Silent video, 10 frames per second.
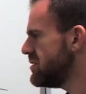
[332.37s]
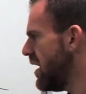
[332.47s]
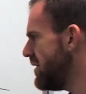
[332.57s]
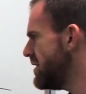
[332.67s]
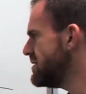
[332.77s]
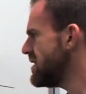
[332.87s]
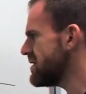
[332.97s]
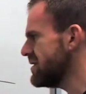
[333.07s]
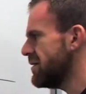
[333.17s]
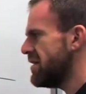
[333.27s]
and then take
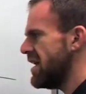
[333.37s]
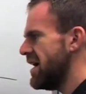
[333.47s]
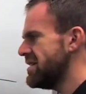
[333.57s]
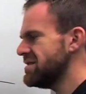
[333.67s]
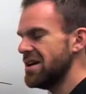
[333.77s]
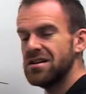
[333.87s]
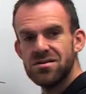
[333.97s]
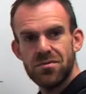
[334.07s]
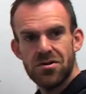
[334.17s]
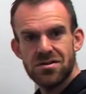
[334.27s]
the limit as h
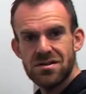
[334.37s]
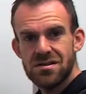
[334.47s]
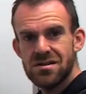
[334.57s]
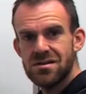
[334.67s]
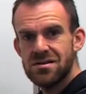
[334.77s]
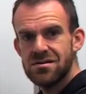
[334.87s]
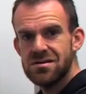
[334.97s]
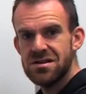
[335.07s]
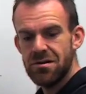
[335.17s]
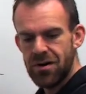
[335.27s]
approaches
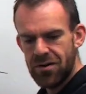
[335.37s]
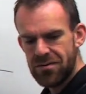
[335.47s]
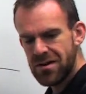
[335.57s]
0.